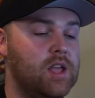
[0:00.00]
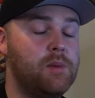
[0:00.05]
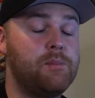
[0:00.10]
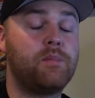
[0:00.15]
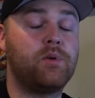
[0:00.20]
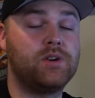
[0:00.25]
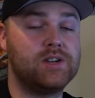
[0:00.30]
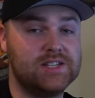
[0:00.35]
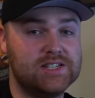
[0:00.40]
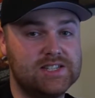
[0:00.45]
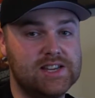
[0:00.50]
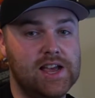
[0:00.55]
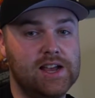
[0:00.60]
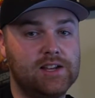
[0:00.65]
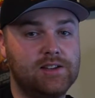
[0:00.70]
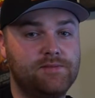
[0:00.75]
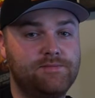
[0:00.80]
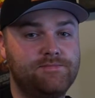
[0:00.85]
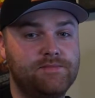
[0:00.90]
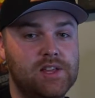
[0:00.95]
Pretty sick.
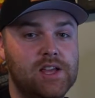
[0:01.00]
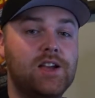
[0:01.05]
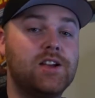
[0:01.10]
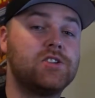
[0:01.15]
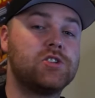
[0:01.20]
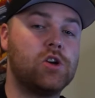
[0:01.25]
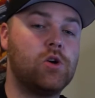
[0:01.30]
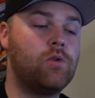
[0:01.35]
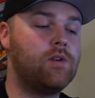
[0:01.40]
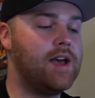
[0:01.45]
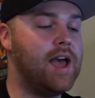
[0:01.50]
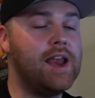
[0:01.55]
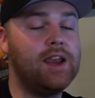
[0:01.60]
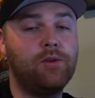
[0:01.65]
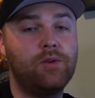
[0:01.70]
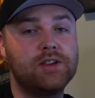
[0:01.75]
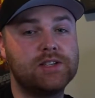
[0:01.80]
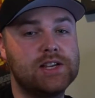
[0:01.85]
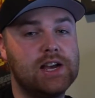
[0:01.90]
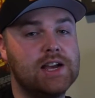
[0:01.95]
So
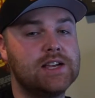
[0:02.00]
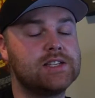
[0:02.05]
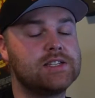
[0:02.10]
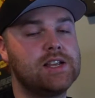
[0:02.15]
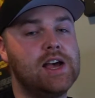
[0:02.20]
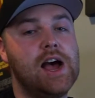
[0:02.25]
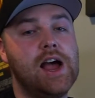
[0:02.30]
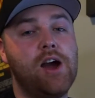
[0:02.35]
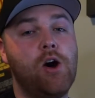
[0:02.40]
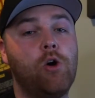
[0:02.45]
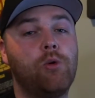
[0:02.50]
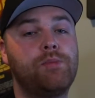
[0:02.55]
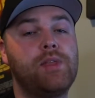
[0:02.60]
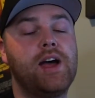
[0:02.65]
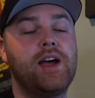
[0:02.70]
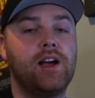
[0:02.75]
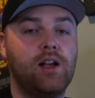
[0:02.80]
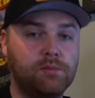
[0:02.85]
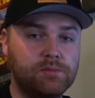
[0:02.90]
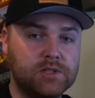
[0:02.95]
anyways guys, I hope that
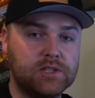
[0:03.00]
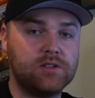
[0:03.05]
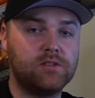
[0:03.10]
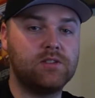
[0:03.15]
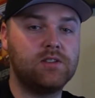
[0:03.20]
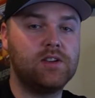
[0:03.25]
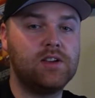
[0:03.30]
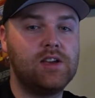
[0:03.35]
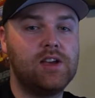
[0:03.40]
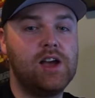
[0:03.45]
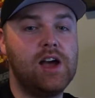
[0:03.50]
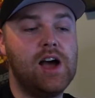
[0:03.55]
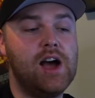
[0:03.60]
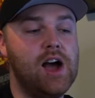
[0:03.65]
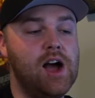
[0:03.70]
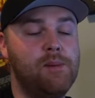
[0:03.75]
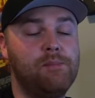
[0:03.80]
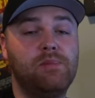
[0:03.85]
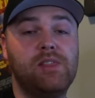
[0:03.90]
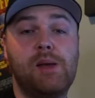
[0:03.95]
helped you.
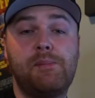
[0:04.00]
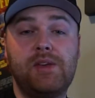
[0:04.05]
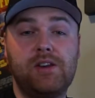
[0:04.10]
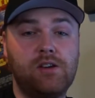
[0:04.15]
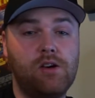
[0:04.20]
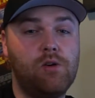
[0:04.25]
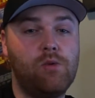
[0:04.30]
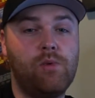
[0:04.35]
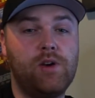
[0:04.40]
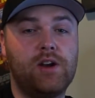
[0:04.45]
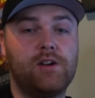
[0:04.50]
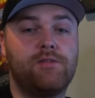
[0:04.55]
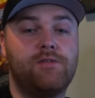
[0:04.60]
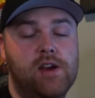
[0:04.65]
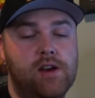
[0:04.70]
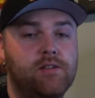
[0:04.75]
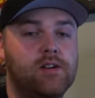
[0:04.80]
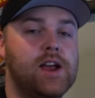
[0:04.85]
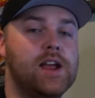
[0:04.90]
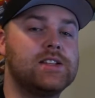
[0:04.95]
Let me know what your
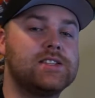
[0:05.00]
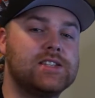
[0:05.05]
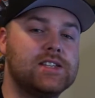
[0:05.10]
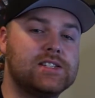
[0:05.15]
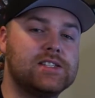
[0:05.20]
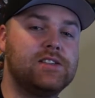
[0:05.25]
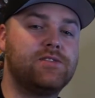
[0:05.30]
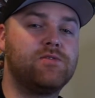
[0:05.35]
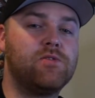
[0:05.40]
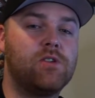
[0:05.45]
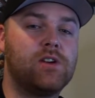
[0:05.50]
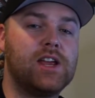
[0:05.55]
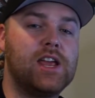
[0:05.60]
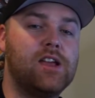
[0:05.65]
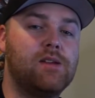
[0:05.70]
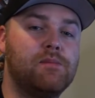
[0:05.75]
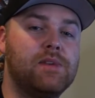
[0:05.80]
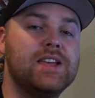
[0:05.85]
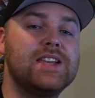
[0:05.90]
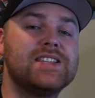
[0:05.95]
favorite N64
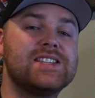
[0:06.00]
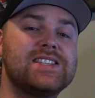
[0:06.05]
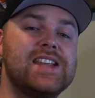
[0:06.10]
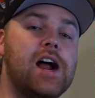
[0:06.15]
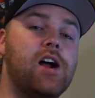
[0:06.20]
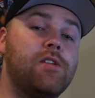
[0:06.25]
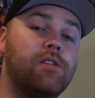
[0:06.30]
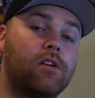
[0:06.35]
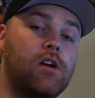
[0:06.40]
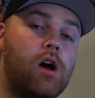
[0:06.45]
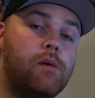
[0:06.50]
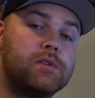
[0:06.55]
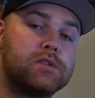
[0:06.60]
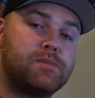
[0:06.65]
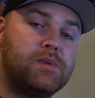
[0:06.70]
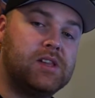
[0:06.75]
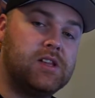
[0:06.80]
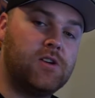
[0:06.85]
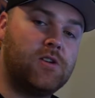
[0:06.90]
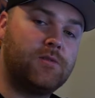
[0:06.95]
game is down in the comments
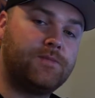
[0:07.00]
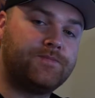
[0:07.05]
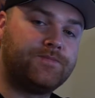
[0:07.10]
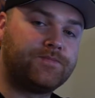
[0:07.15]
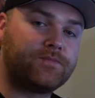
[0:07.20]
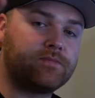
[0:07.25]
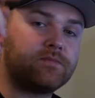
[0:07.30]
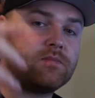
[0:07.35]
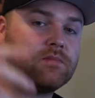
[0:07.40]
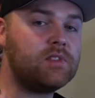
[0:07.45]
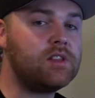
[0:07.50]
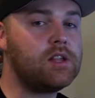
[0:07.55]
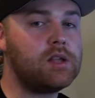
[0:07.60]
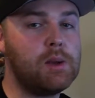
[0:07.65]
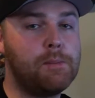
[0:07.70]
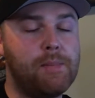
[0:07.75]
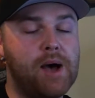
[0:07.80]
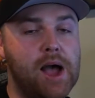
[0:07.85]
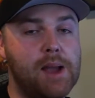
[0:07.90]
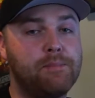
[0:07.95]
below.
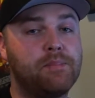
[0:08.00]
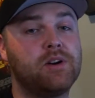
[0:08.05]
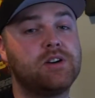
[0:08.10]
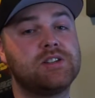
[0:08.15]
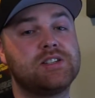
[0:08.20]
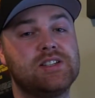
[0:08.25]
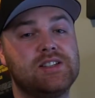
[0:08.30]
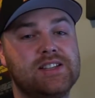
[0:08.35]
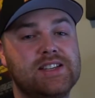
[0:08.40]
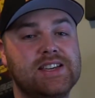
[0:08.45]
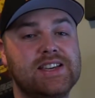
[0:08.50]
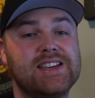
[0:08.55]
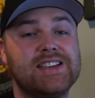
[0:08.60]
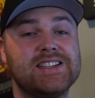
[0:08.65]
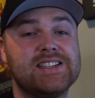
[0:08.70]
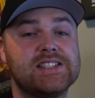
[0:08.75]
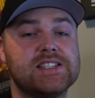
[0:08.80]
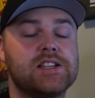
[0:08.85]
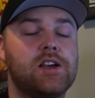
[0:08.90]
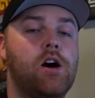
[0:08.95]
Mine personally
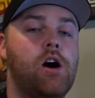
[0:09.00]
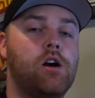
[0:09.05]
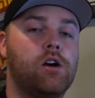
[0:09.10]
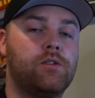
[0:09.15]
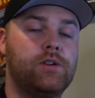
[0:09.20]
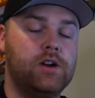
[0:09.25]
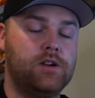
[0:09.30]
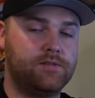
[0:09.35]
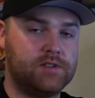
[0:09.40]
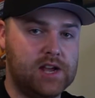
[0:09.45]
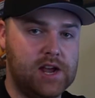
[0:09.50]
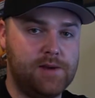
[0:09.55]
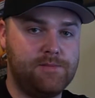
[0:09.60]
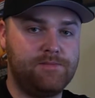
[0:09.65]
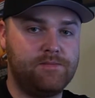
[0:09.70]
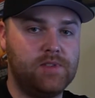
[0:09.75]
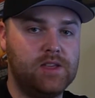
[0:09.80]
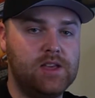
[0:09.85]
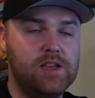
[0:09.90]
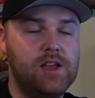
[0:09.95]
is Ocarina of Time,
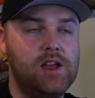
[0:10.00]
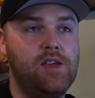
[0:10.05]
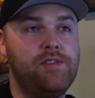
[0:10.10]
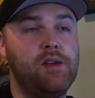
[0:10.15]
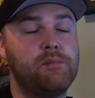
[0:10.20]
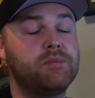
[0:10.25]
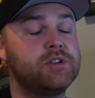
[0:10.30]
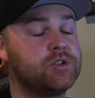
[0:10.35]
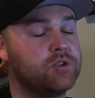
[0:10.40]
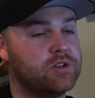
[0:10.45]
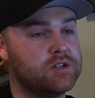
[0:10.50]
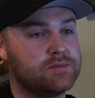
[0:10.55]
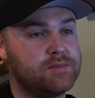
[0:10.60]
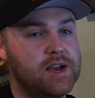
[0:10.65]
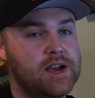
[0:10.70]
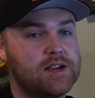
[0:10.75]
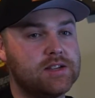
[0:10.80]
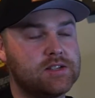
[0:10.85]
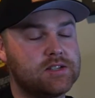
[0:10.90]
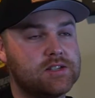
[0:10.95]
then Majora's
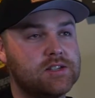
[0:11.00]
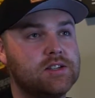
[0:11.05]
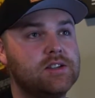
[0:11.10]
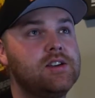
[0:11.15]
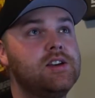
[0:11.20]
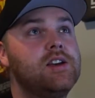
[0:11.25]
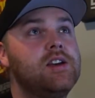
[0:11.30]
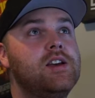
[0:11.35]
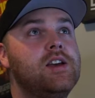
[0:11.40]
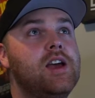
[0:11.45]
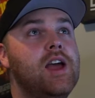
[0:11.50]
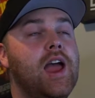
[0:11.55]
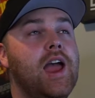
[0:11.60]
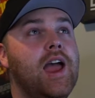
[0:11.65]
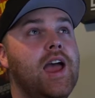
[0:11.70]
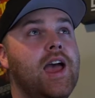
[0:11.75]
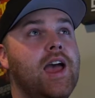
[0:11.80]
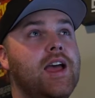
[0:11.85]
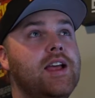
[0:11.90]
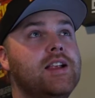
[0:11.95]
Mask,
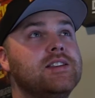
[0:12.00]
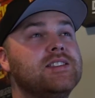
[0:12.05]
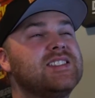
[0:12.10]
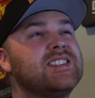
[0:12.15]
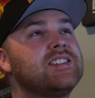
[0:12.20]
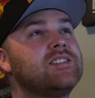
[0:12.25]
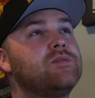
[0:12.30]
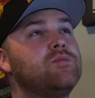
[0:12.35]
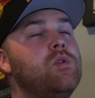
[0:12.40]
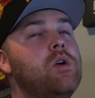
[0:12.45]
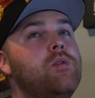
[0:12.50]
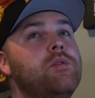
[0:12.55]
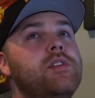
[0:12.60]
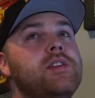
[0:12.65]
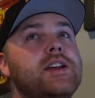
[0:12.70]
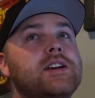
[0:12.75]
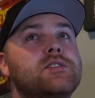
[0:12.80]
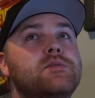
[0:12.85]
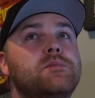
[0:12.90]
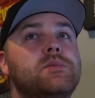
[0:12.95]
and what would the
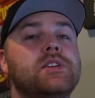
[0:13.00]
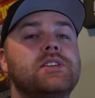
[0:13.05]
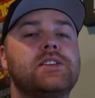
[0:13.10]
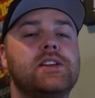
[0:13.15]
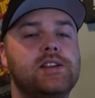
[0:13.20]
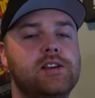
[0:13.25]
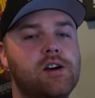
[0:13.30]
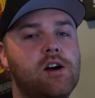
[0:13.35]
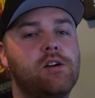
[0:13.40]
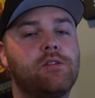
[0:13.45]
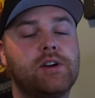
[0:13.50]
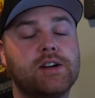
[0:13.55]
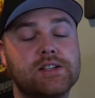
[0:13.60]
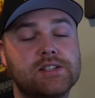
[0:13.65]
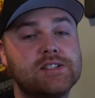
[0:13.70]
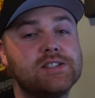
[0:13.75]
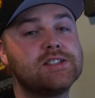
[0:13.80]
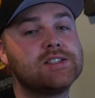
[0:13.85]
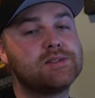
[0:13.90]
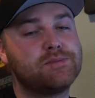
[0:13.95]
next one be? Diddy Kong
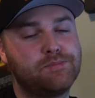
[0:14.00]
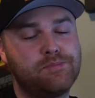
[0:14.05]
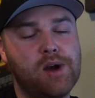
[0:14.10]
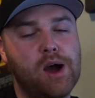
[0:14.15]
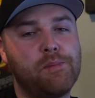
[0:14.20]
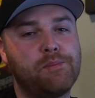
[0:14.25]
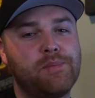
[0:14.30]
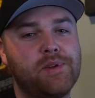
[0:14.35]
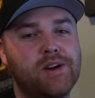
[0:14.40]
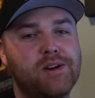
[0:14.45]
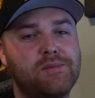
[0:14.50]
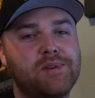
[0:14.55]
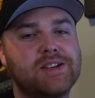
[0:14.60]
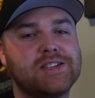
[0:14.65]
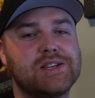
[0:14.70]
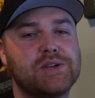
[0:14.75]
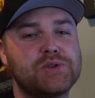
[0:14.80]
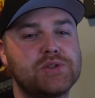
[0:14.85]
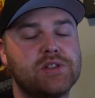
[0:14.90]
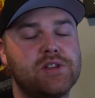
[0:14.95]
Racing's up there because that
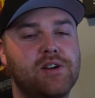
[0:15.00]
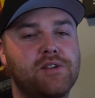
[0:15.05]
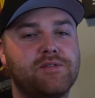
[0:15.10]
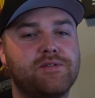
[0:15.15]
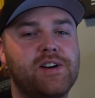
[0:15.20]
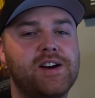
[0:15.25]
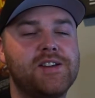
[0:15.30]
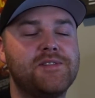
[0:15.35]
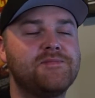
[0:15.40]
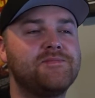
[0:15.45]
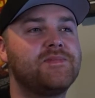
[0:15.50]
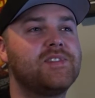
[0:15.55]
was a lot of fun.